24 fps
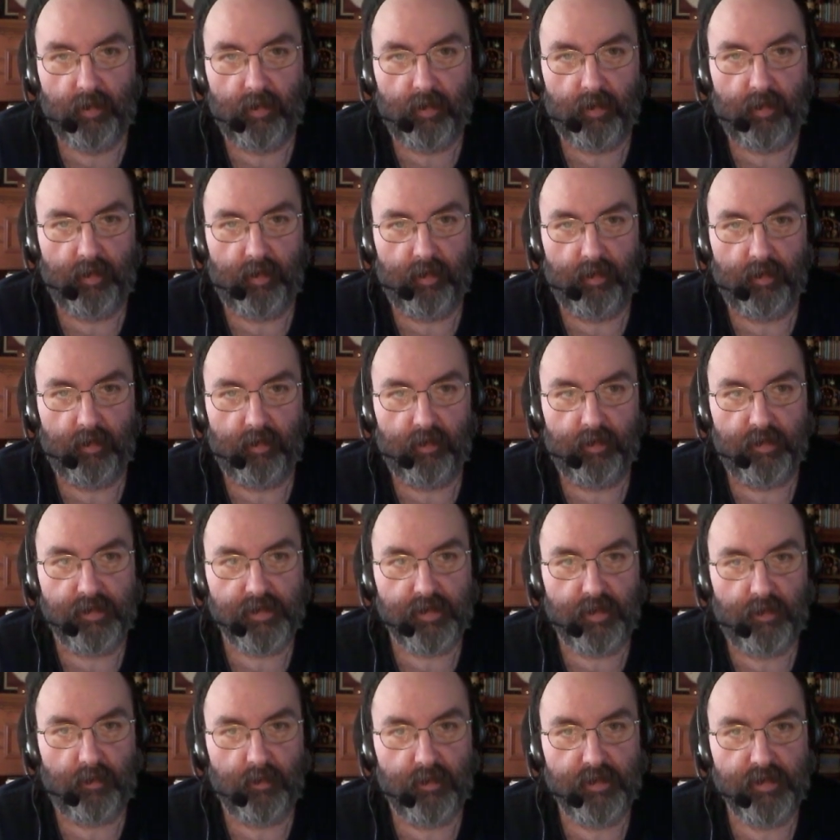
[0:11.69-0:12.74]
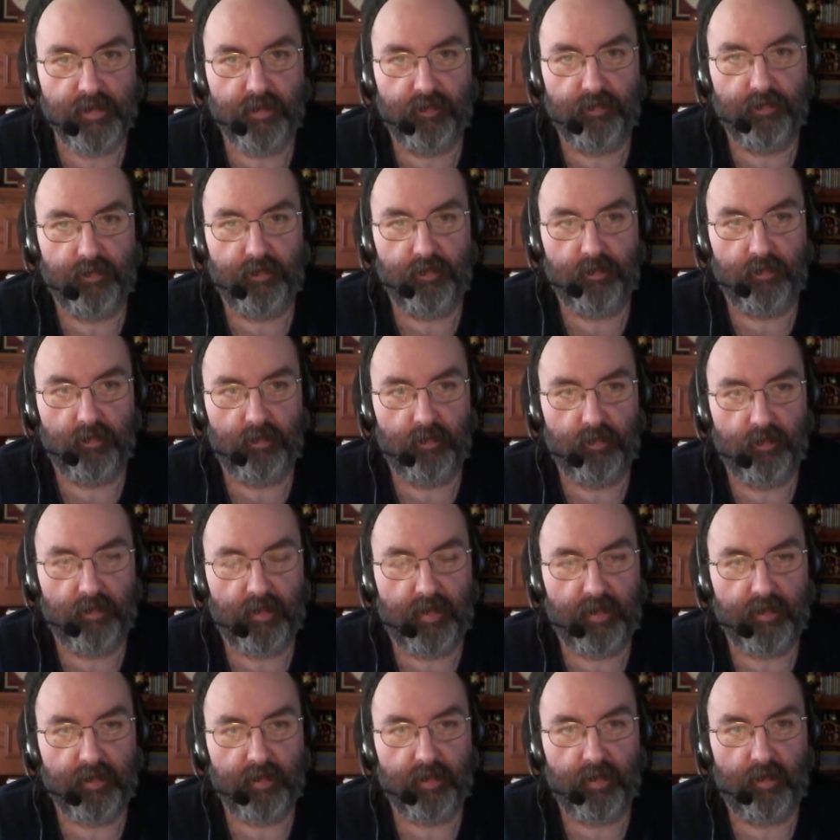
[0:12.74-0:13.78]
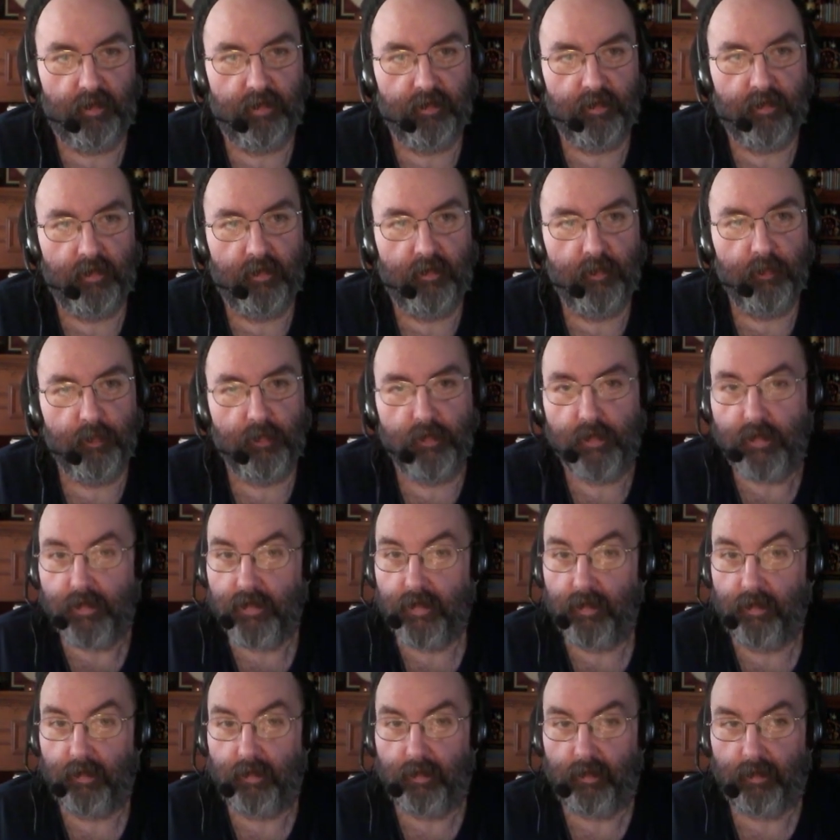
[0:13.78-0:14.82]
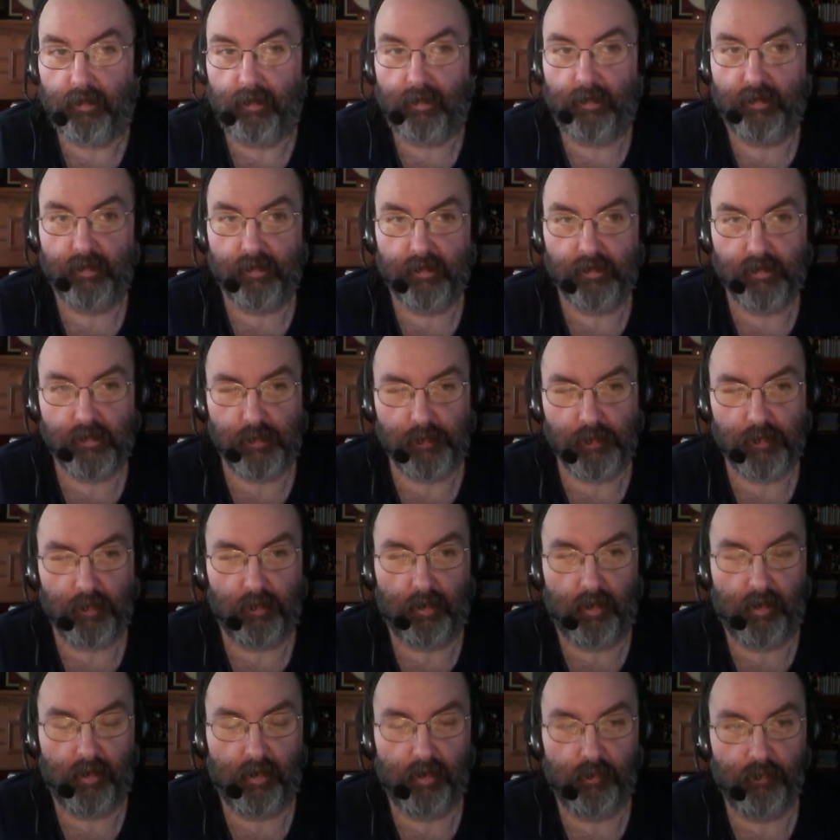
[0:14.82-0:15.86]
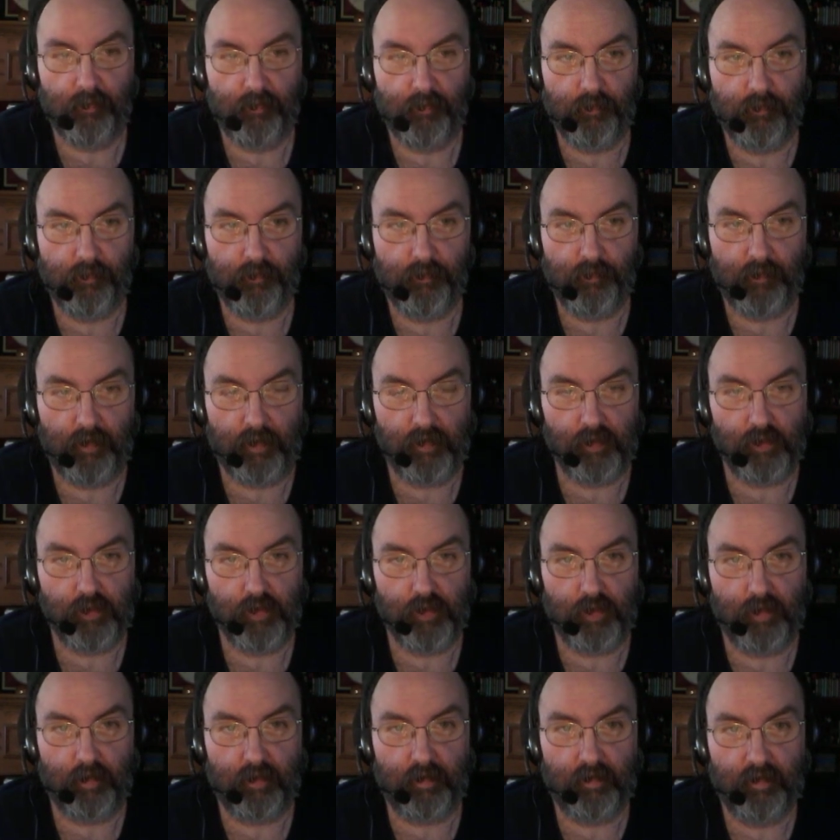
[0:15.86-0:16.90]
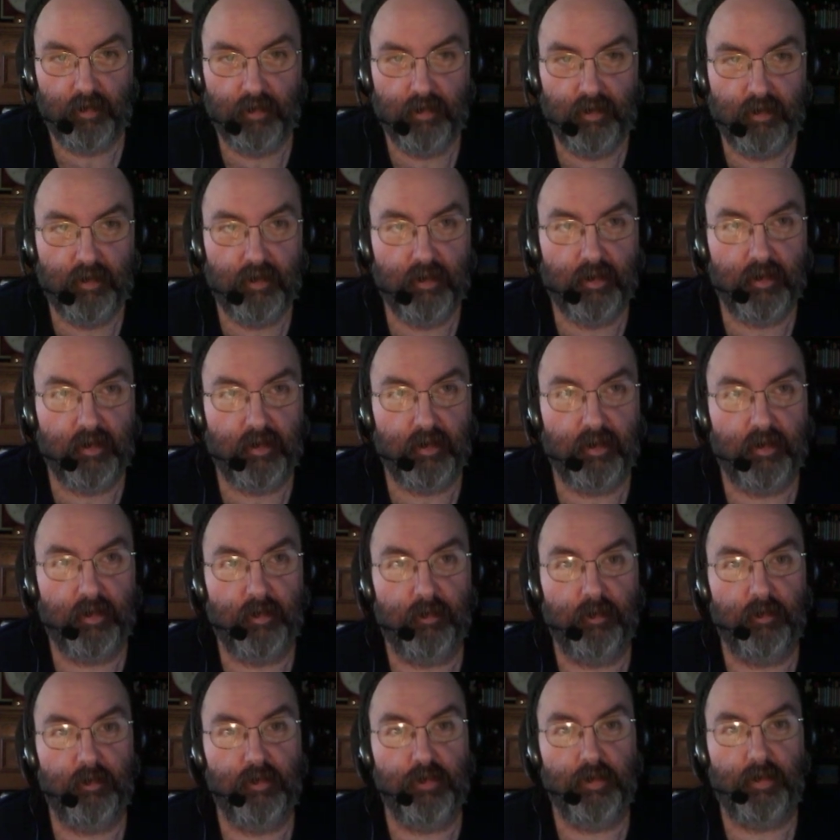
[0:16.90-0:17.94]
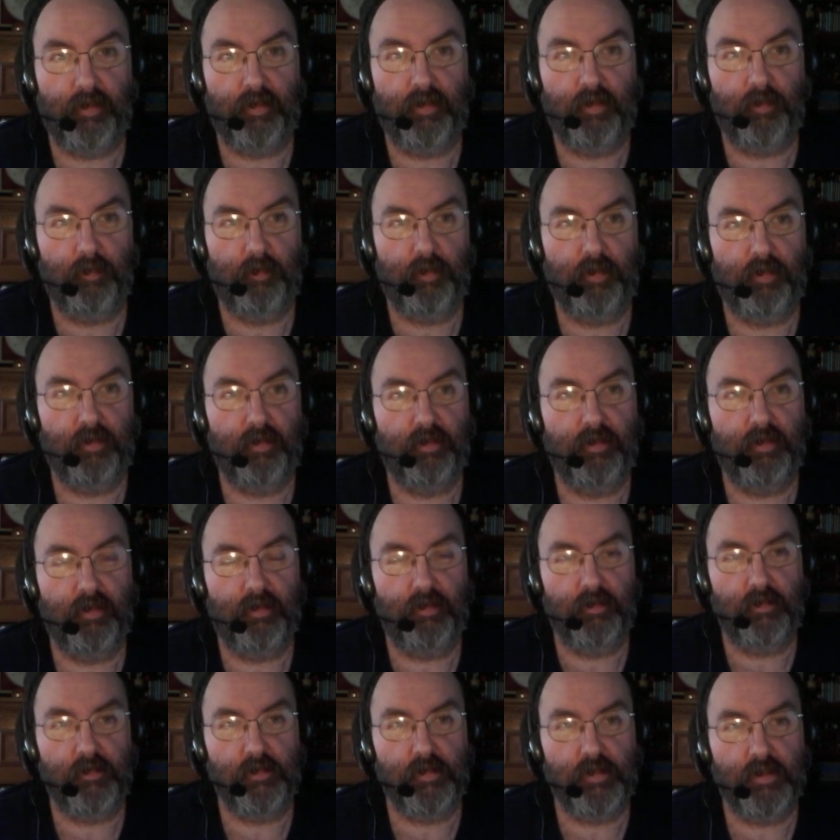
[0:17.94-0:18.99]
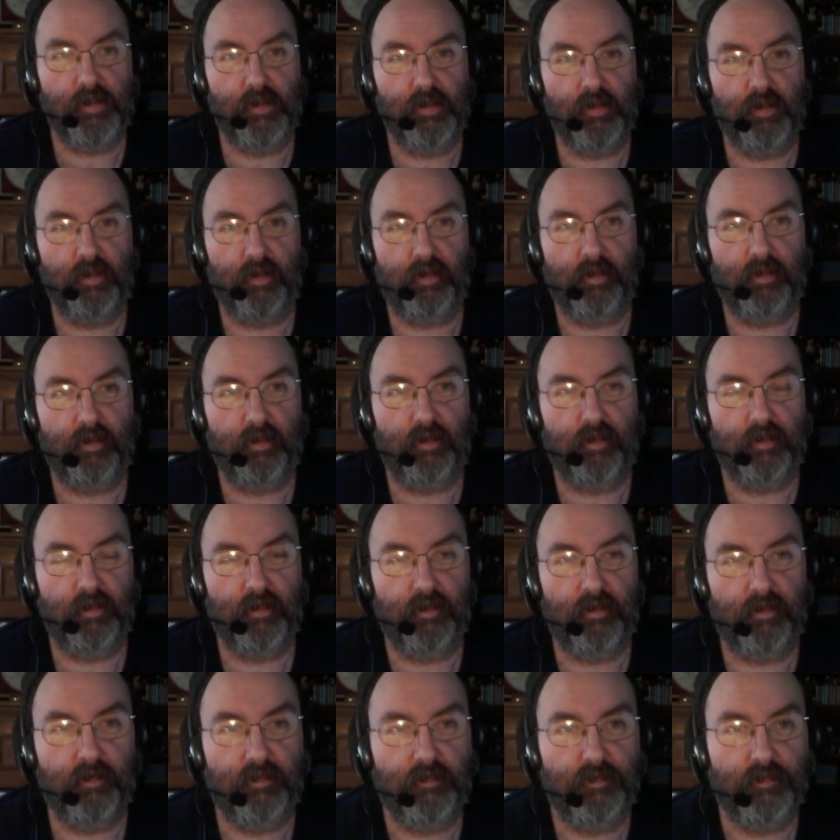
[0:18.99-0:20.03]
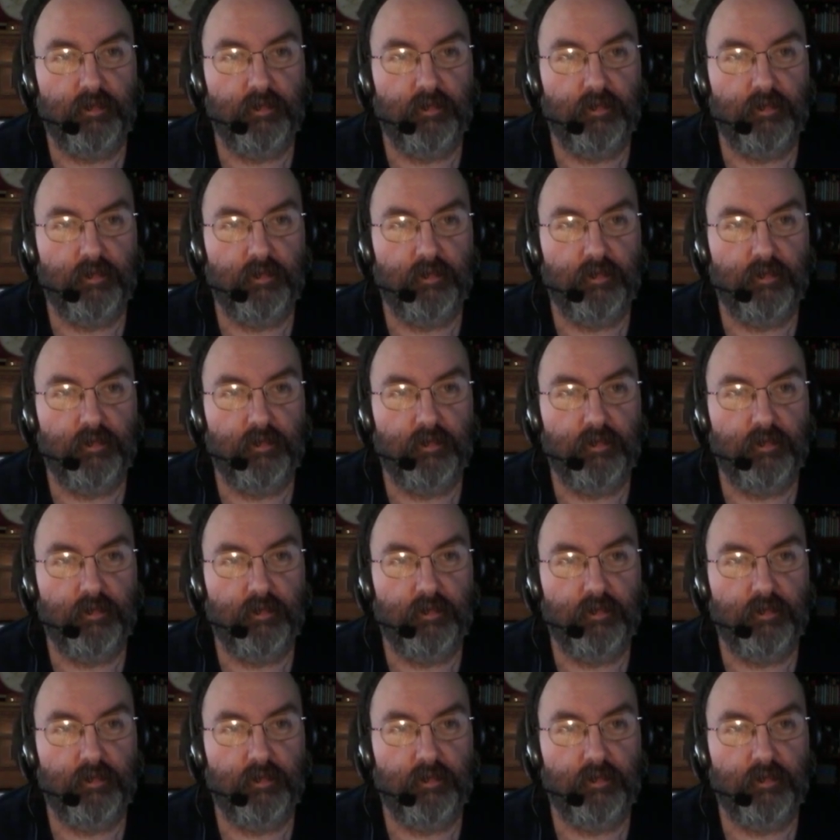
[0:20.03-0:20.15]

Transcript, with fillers: And as always, if you like the content, please click the like, subscribe, and share. Uh, we're trying to build those uh,